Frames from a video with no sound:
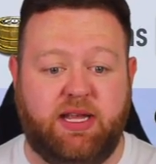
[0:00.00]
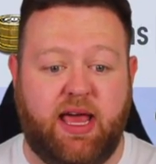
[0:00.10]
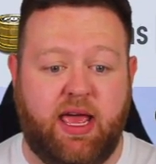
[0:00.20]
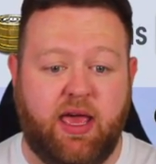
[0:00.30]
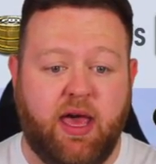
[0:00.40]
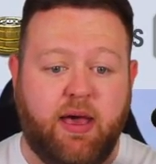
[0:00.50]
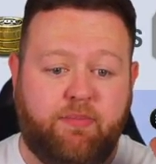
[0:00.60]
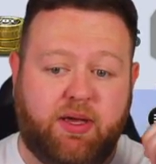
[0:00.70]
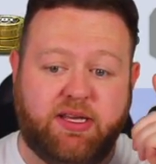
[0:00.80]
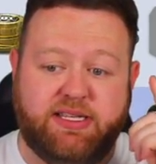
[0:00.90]
today
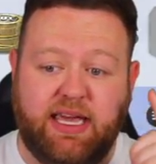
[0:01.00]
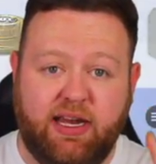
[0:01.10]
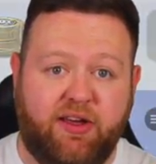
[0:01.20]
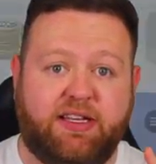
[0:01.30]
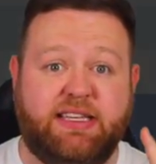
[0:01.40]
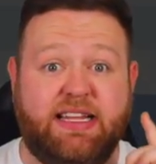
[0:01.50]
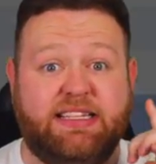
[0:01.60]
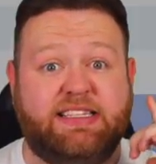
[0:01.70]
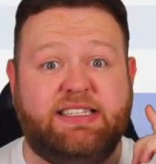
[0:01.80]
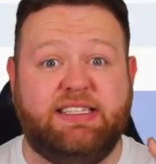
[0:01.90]
because he looks
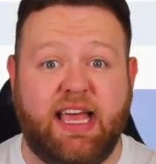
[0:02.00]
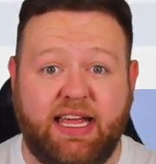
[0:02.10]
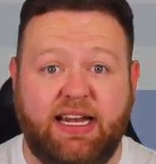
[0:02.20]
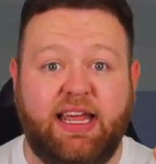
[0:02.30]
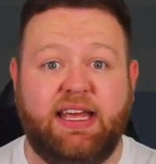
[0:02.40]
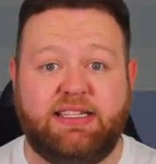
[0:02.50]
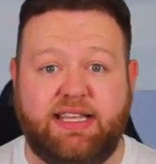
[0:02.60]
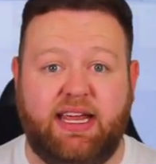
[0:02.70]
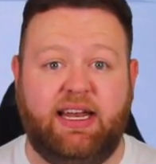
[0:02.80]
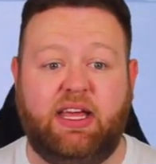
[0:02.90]
insanely,
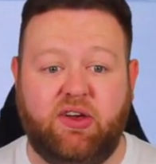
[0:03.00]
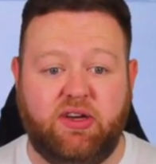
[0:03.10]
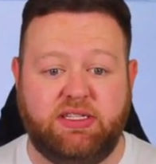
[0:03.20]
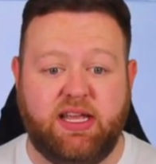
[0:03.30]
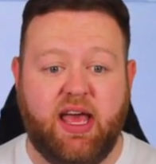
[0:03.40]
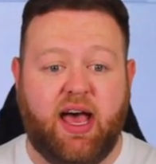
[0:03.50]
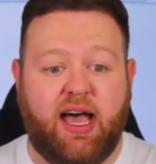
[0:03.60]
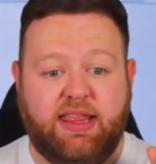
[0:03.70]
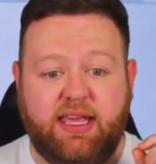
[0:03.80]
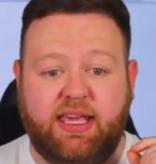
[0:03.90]
insanely good.
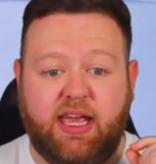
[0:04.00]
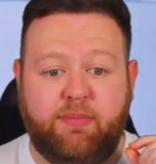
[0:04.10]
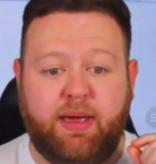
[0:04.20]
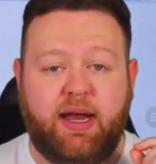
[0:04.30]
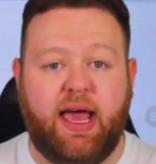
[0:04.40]
I think he could be